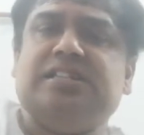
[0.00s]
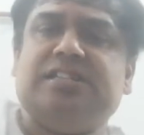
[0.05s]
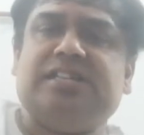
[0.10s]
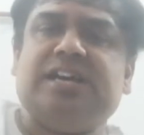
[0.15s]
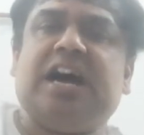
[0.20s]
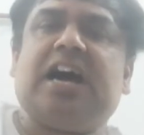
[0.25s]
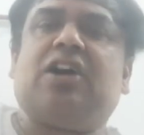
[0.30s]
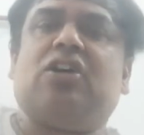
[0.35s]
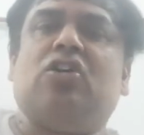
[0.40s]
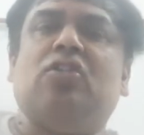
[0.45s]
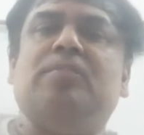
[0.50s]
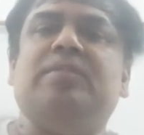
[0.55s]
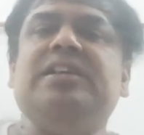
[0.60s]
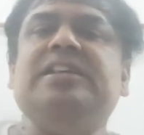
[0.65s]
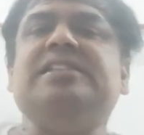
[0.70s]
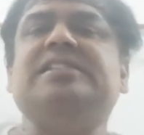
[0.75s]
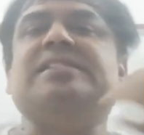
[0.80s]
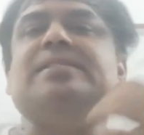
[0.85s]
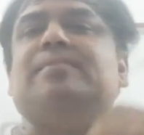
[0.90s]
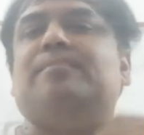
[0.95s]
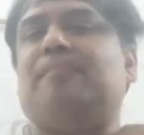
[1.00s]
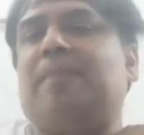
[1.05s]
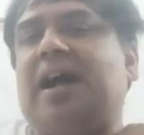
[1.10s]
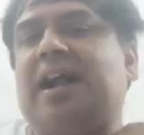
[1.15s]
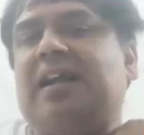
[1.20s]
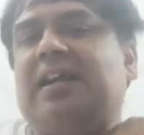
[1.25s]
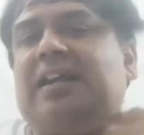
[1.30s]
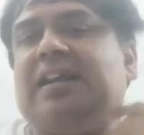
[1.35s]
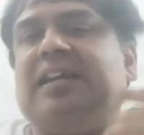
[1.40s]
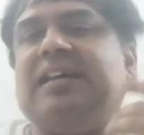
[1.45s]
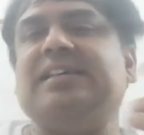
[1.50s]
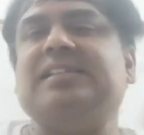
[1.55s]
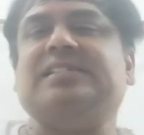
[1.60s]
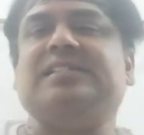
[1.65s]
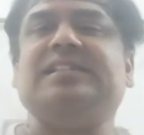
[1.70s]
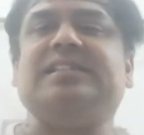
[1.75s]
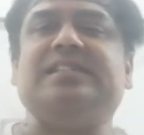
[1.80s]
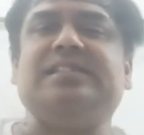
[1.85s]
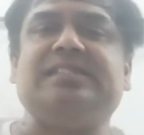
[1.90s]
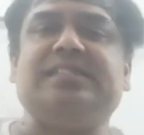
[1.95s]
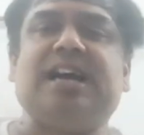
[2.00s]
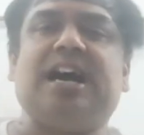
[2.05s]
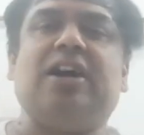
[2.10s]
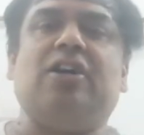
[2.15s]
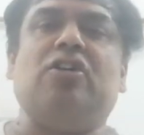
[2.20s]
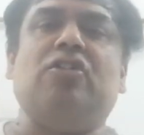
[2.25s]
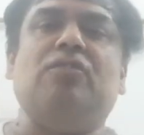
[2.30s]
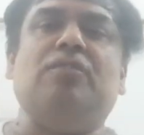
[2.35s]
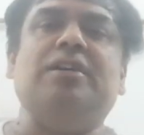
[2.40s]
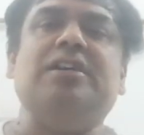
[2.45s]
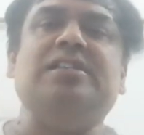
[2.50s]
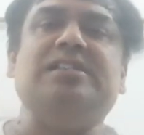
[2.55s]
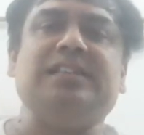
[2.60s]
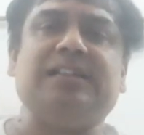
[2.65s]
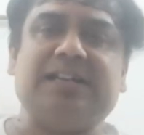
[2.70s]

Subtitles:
Jacobi's matrix and Jacobi's